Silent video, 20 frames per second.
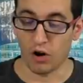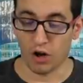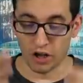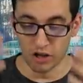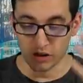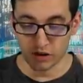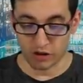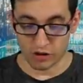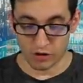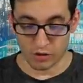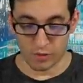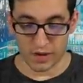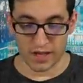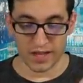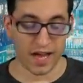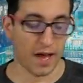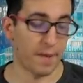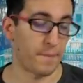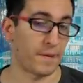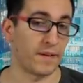also
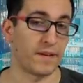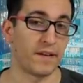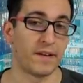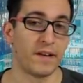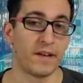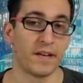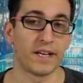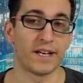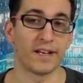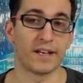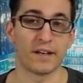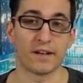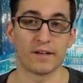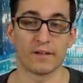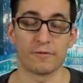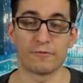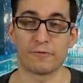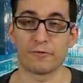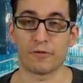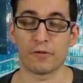what happened in
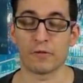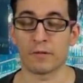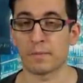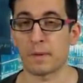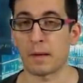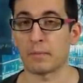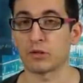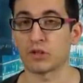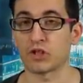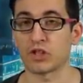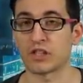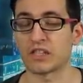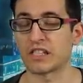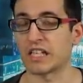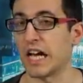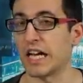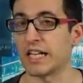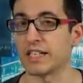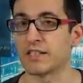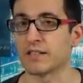the, from the publisher
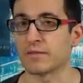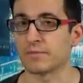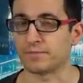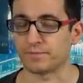side